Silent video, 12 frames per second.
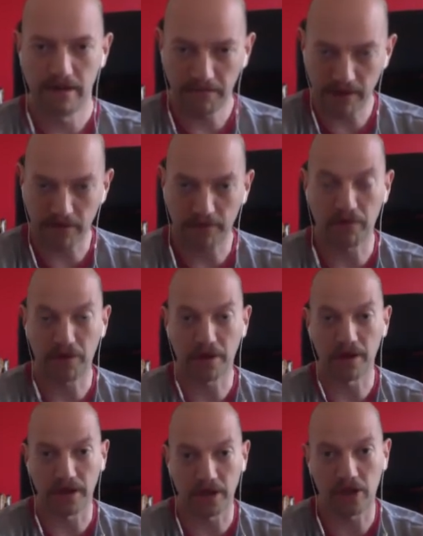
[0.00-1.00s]
boundary pushing
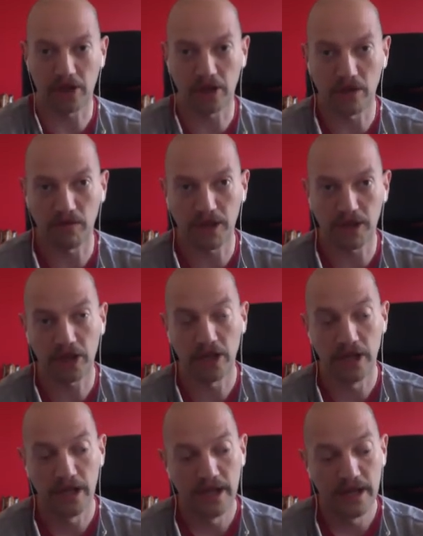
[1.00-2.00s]
literature, which
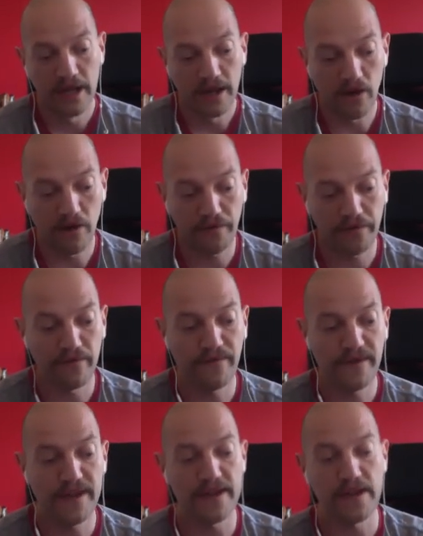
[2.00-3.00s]
often
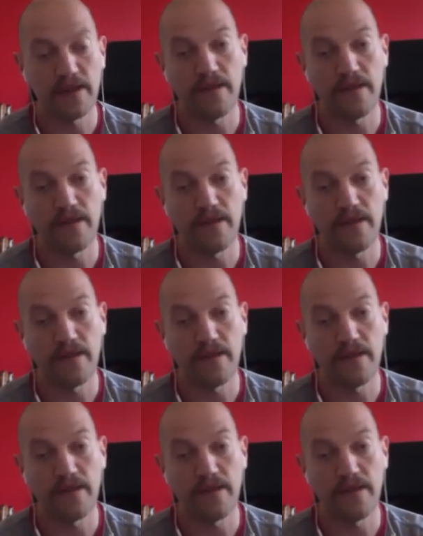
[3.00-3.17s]
feeds the